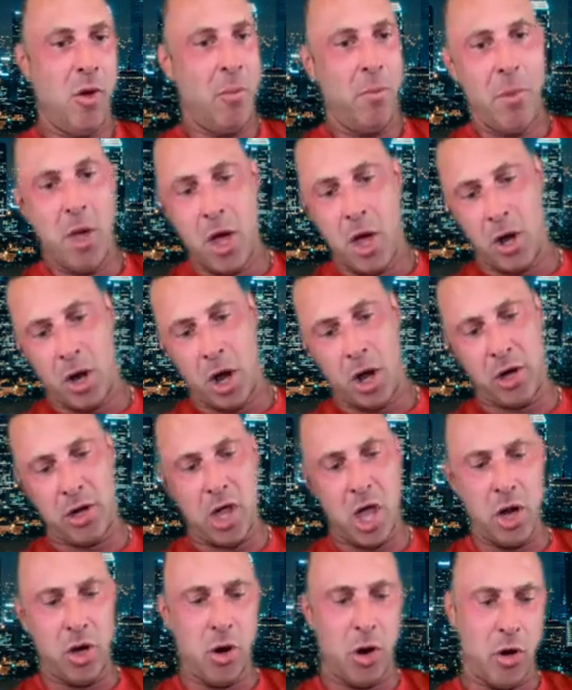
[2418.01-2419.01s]
man, I
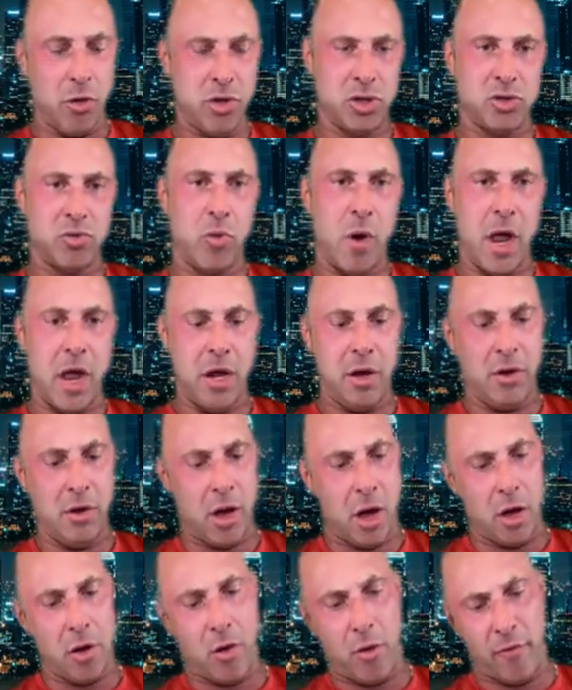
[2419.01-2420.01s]
gained all this weight, and
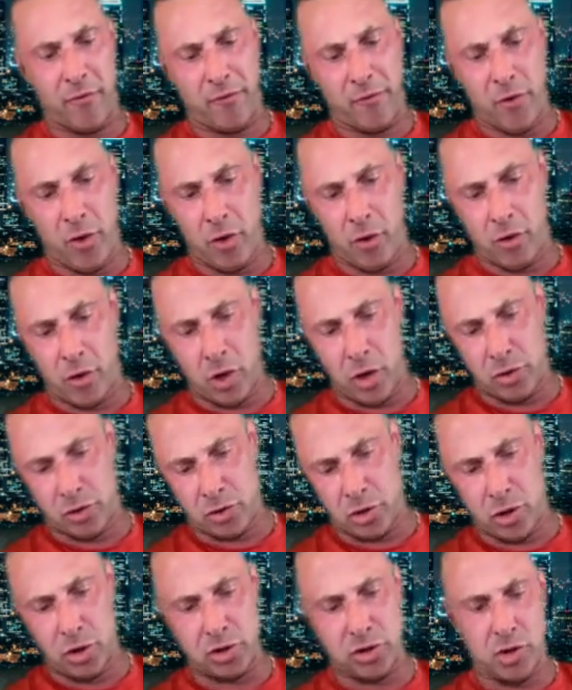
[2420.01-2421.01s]
I don't feel
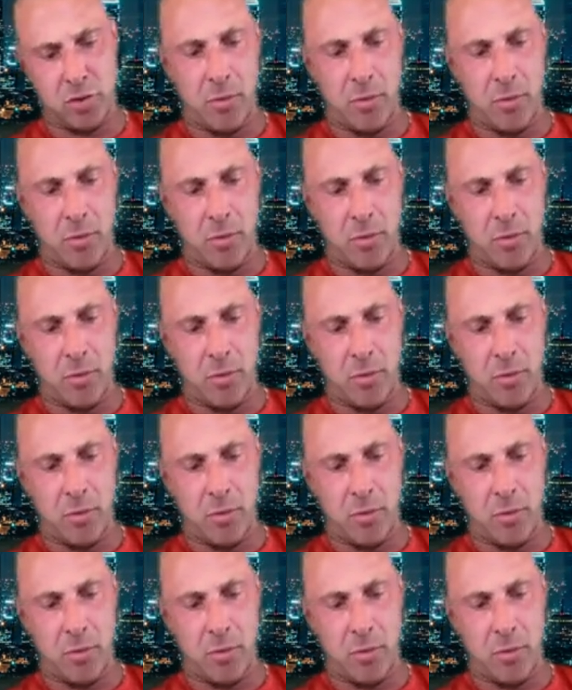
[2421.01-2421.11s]
like this,